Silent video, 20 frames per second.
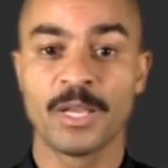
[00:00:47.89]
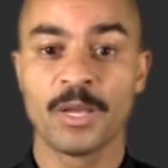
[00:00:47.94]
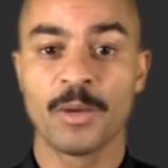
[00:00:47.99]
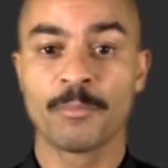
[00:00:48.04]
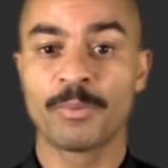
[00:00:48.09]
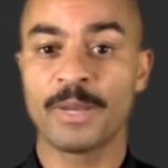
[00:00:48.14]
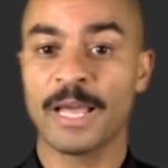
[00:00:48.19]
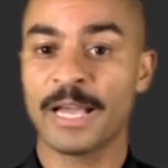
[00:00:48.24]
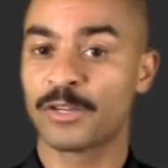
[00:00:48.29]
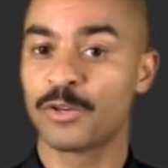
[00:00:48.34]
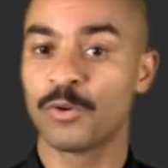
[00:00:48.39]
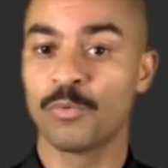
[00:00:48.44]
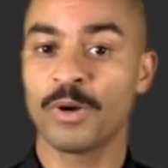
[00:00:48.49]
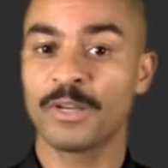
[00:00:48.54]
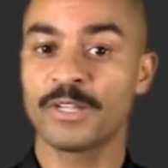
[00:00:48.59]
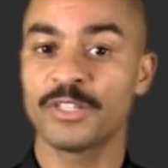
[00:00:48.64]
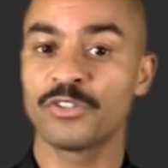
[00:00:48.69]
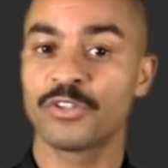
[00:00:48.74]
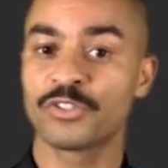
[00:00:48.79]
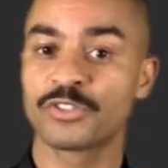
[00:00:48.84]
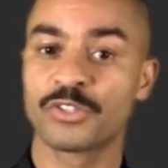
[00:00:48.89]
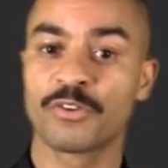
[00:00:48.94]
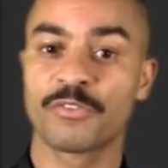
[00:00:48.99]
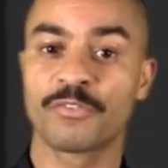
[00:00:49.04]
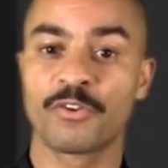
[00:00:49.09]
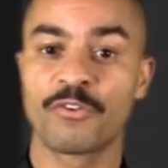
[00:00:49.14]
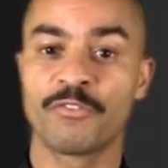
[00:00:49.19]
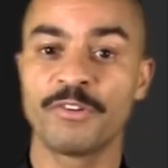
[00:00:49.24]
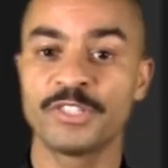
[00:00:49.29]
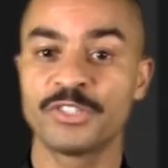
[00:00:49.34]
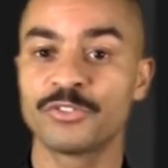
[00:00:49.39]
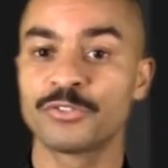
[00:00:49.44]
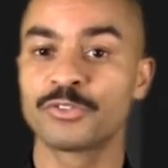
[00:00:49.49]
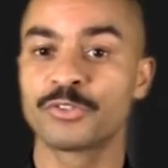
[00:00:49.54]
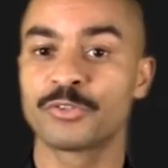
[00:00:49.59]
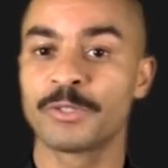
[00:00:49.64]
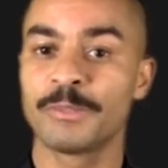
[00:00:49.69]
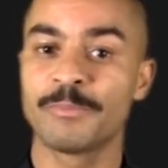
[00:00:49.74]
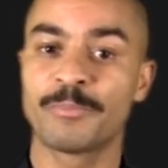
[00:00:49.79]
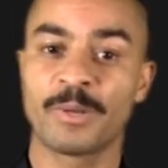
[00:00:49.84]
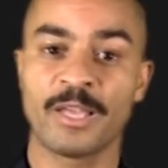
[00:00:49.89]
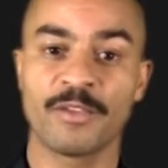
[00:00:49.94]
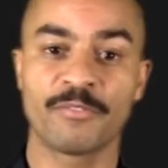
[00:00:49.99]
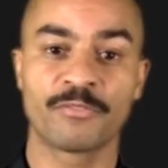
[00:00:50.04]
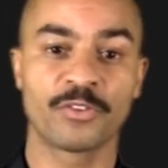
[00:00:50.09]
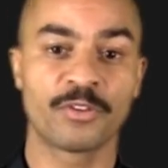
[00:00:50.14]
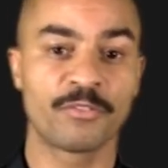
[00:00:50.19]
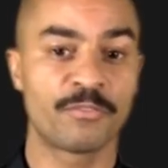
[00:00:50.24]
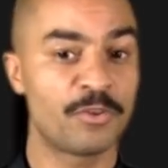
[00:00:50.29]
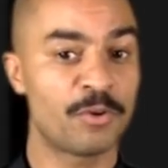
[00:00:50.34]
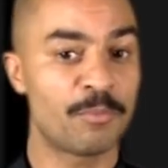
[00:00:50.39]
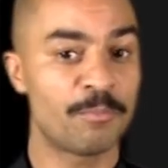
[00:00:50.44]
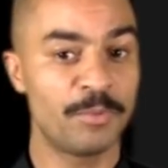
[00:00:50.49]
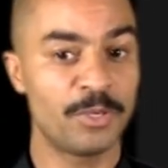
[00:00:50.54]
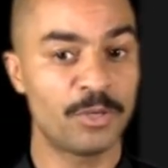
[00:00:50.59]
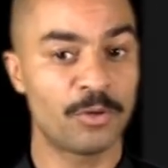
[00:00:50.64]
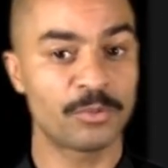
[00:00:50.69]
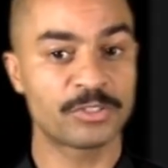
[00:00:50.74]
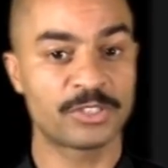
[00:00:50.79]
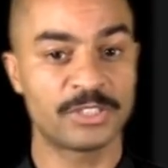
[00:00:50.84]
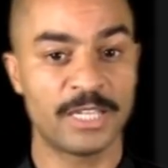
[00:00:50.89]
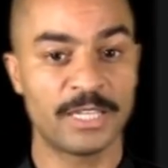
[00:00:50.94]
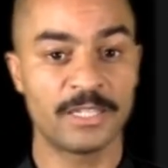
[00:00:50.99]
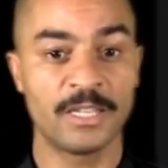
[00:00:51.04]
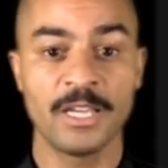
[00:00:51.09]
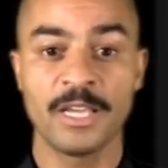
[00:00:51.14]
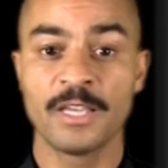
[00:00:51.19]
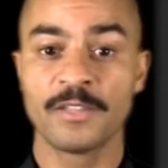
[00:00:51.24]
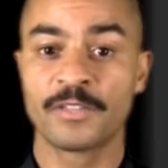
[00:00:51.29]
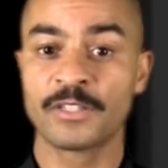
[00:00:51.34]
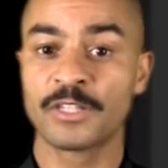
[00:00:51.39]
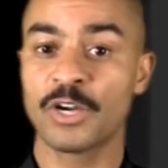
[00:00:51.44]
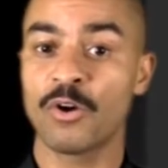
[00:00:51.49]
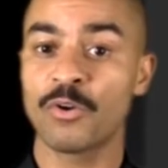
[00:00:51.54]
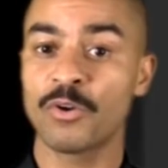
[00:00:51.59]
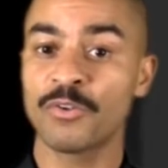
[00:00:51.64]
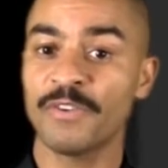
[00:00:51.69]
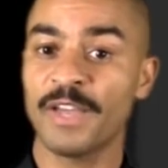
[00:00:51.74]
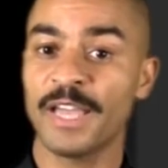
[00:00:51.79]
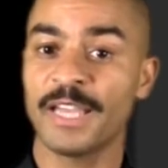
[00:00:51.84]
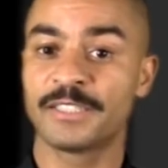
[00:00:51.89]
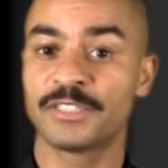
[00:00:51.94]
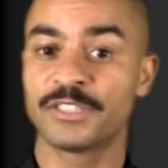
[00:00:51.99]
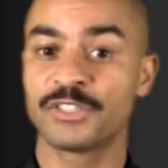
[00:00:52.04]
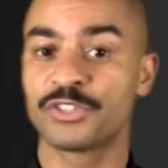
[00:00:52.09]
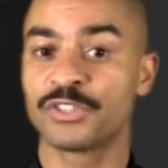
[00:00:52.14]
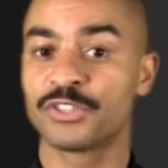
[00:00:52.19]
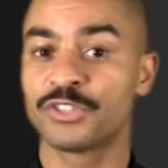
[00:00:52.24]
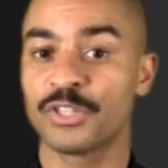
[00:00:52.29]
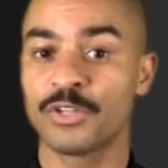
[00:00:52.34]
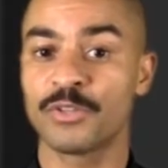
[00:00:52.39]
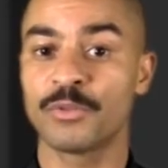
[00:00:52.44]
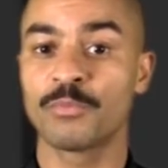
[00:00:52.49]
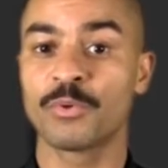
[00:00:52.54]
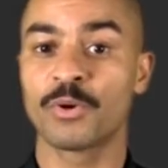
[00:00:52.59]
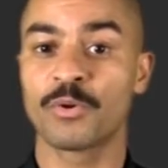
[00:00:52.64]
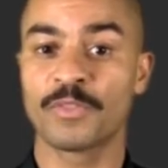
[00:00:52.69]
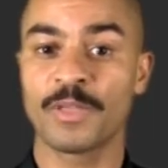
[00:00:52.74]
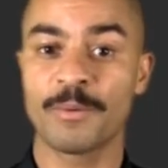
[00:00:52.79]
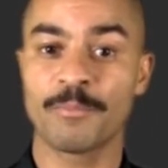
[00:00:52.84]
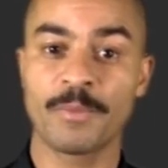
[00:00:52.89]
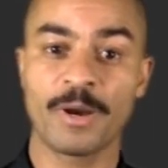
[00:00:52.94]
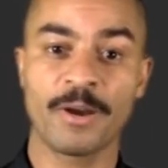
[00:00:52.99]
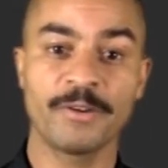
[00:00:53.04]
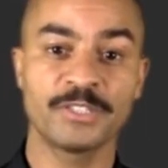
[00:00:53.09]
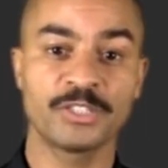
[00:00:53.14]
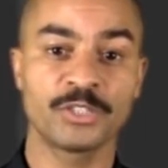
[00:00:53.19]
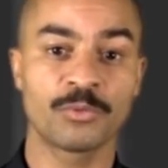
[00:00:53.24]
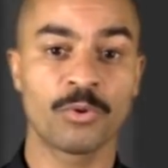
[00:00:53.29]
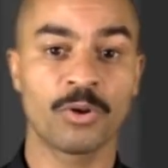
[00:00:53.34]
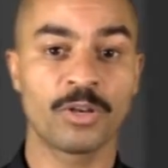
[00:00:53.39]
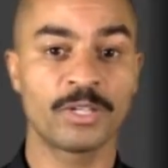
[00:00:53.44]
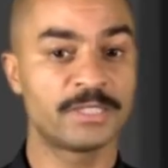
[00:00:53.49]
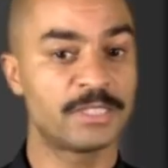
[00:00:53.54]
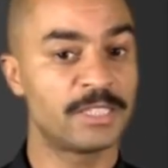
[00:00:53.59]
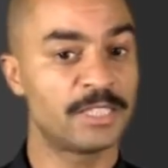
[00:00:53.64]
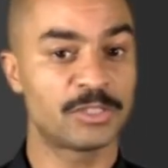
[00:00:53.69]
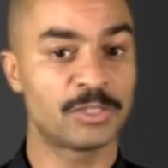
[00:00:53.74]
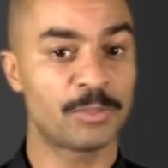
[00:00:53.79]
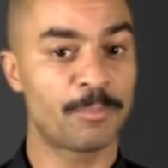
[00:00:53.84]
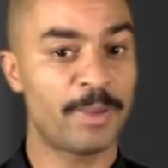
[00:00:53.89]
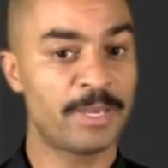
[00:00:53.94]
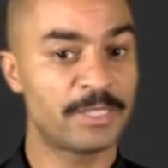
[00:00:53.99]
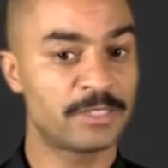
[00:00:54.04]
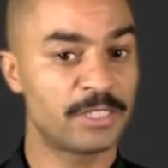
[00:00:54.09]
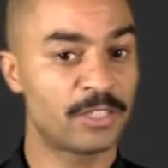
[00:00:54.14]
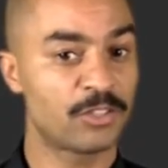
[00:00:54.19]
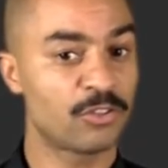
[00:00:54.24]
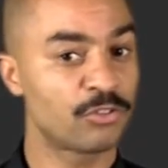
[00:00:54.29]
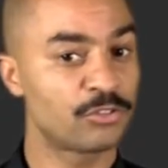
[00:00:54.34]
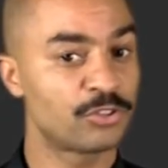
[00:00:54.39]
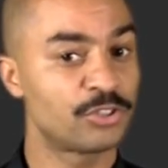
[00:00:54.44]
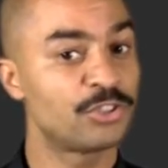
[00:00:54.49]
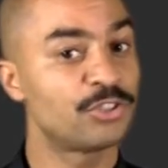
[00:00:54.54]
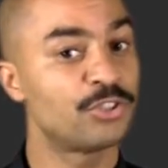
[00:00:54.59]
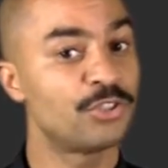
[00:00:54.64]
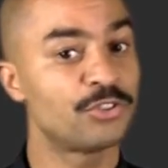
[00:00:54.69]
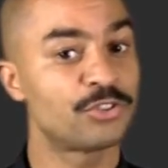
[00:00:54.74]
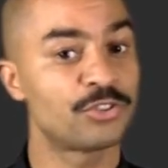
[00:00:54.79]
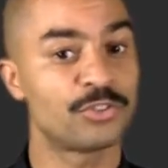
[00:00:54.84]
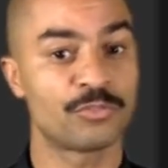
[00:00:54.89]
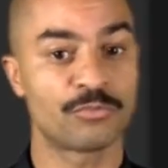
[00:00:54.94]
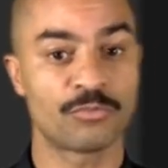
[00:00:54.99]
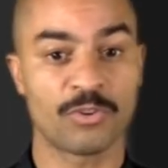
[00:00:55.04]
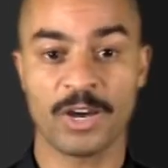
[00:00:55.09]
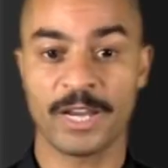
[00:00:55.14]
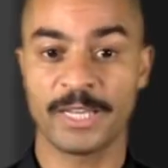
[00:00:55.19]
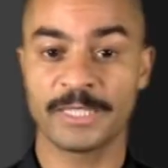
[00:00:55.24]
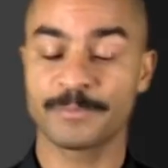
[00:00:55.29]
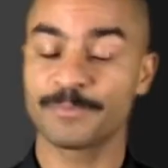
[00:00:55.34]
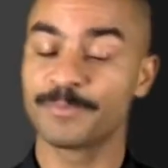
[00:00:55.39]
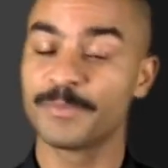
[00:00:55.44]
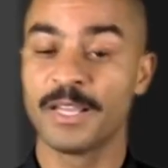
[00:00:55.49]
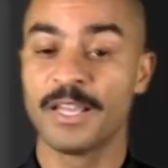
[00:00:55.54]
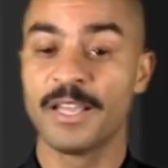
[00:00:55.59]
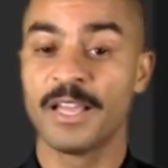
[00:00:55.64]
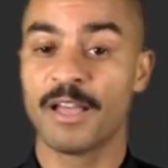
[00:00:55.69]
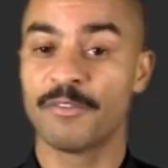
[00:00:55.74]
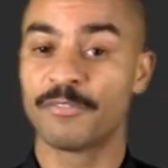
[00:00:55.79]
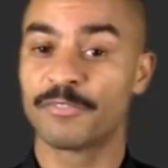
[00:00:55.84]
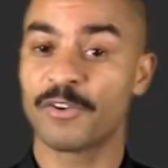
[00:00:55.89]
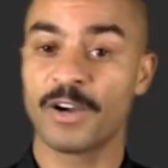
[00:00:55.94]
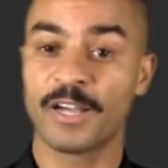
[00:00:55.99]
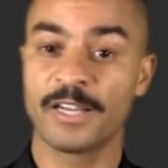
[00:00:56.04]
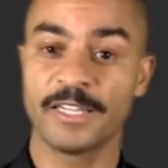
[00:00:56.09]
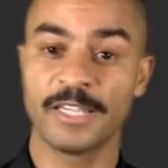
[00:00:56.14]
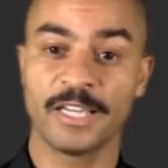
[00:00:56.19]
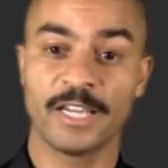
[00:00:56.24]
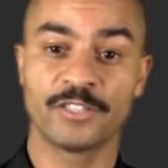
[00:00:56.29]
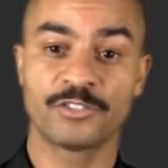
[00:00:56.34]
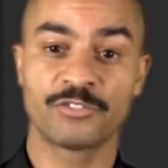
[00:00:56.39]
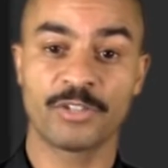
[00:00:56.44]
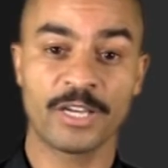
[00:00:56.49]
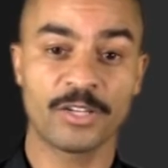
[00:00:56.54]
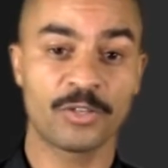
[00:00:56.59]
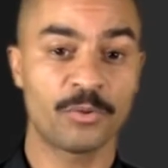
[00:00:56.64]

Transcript: Black, who won an Oscar for original screenplay for the film Milk, said, "The goal of 8 is to show the world that marriage equality is a basic constitutional right." And finally, a drag